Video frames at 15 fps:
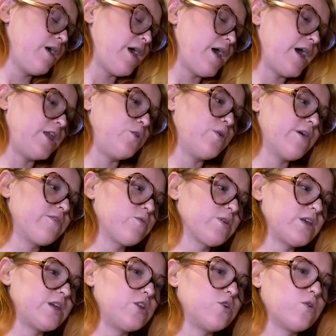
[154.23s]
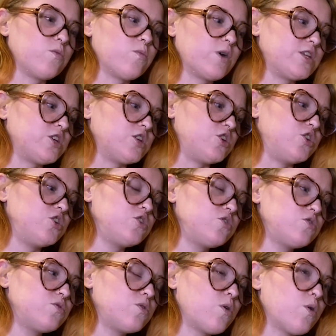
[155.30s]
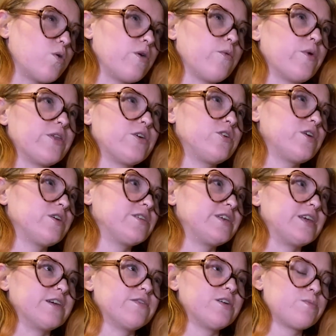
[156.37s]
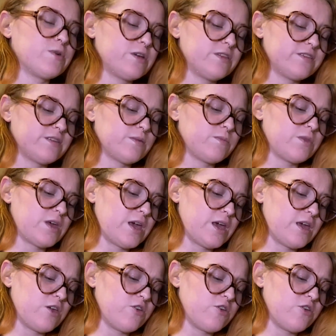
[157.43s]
And you haven't really known what to do or whether or not to give up on something.